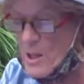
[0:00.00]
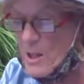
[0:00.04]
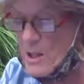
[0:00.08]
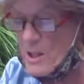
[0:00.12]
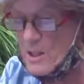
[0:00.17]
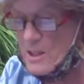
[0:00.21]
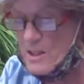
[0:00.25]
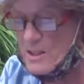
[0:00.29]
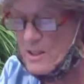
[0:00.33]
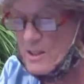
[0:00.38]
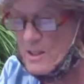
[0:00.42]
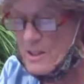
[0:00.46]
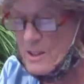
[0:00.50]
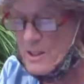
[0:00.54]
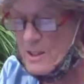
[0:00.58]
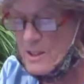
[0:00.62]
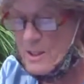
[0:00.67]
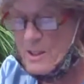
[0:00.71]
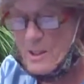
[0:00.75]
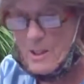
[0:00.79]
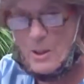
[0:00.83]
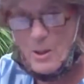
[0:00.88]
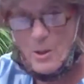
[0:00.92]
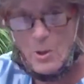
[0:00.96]
her?
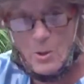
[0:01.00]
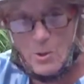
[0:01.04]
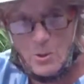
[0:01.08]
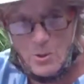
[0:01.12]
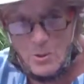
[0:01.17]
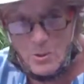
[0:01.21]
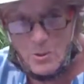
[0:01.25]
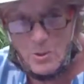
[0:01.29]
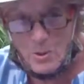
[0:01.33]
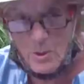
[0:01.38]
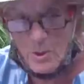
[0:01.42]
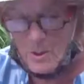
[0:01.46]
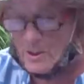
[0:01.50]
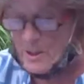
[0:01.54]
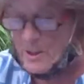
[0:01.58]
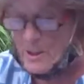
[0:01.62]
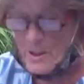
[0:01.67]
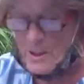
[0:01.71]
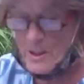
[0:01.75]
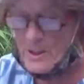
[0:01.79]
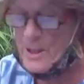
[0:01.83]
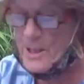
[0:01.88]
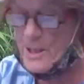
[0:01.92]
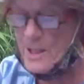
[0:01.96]
Who,
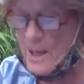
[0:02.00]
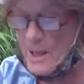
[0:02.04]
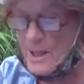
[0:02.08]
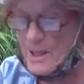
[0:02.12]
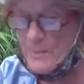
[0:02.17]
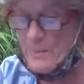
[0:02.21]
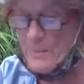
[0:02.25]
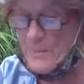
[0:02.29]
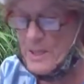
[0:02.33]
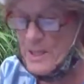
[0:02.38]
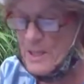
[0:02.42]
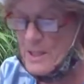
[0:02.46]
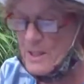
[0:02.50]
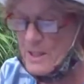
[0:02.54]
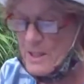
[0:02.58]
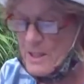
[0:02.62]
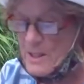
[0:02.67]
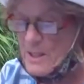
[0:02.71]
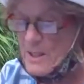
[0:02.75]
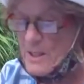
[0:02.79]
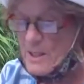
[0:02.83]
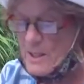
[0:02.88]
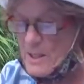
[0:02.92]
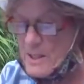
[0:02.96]
inside me,
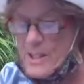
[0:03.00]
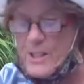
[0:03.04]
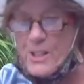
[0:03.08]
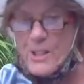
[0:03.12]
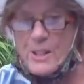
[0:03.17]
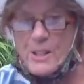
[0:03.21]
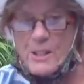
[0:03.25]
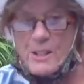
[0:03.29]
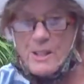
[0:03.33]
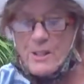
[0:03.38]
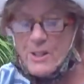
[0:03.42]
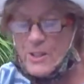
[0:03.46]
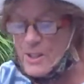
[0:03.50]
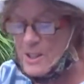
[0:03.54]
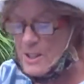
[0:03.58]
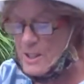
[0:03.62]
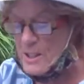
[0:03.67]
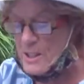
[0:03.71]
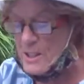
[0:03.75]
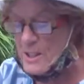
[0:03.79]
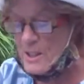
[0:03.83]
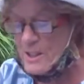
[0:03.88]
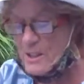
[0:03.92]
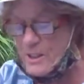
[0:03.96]

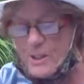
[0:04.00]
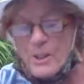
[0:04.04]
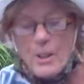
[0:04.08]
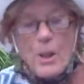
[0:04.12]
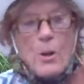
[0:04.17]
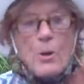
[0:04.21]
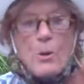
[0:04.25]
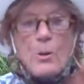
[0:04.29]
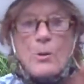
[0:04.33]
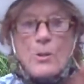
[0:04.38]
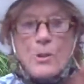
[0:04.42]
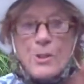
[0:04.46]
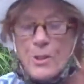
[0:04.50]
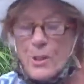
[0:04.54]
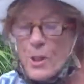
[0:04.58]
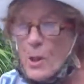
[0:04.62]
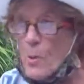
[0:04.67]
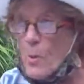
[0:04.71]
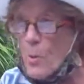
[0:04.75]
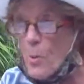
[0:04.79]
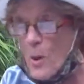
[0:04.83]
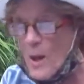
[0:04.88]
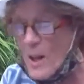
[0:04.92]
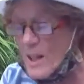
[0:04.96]
listens and knows
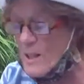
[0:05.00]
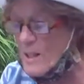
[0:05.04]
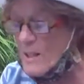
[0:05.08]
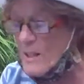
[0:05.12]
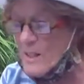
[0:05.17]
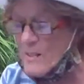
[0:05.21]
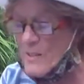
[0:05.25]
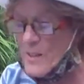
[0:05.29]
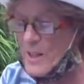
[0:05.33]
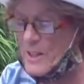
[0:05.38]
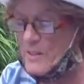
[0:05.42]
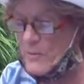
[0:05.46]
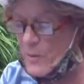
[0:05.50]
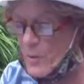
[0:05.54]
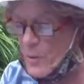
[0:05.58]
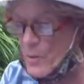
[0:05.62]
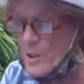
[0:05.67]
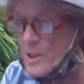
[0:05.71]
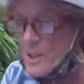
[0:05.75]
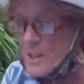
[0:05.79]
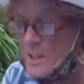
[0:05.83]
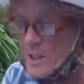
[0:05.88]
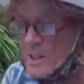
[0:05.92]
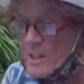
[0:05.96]
so well that
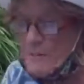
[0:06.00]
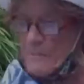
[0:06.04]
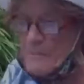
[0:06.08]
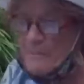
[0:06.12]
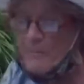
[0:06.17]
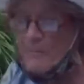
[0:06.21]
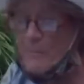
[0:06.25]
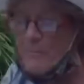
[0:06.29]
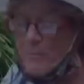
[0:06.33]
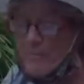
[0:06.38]
voice?